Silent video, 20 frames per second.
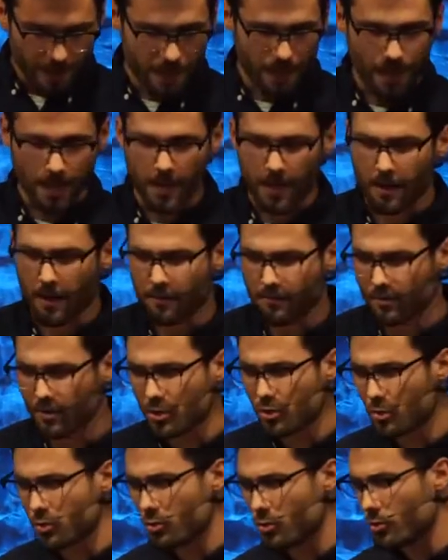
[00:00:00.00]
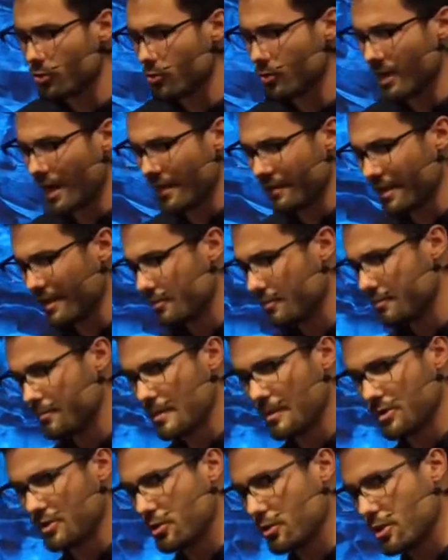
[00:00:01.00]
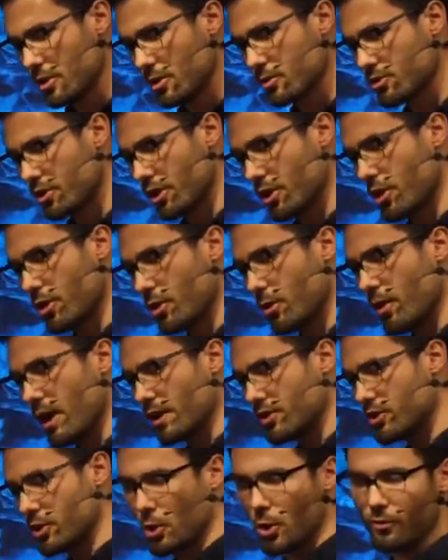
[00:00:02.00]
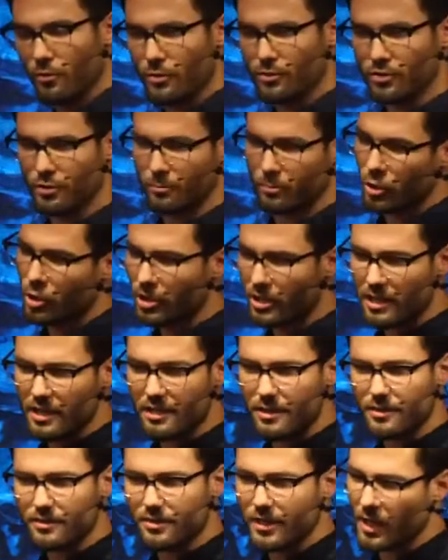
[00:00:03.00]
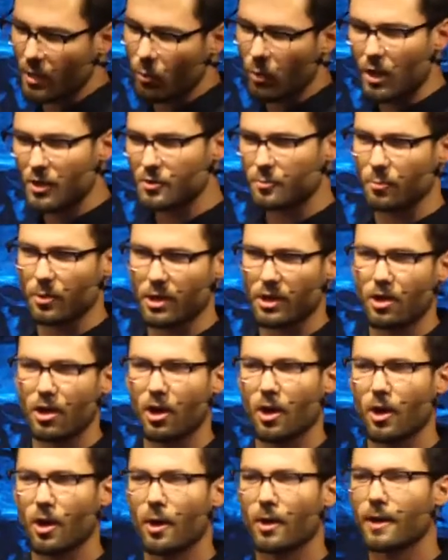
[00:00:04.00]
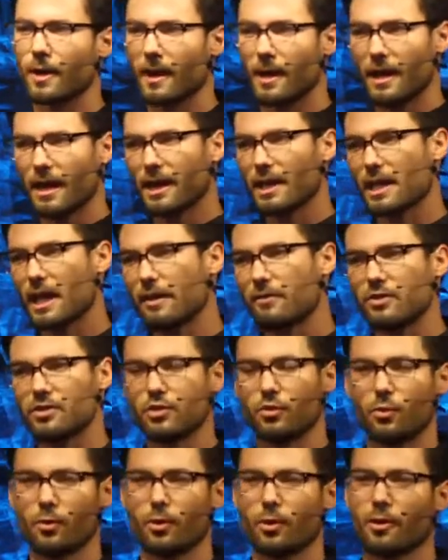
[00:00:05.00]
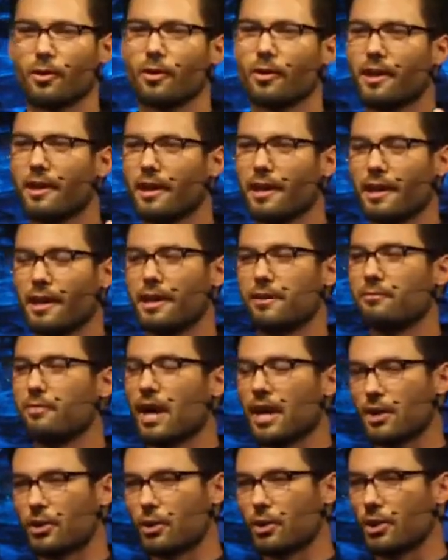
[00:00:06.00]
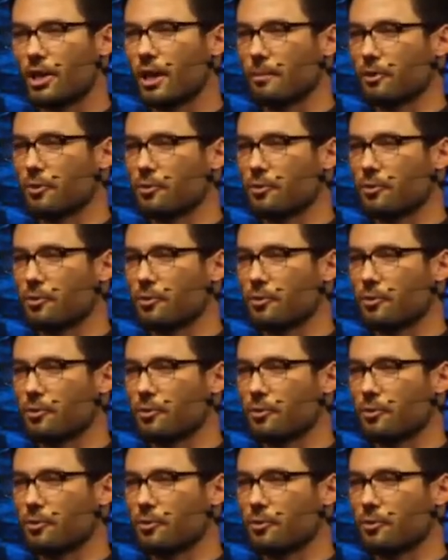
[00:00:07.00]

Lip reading: Maybe 2 years ago, I took over some cookies and a Wellspring card, gave it to her, invited her to come to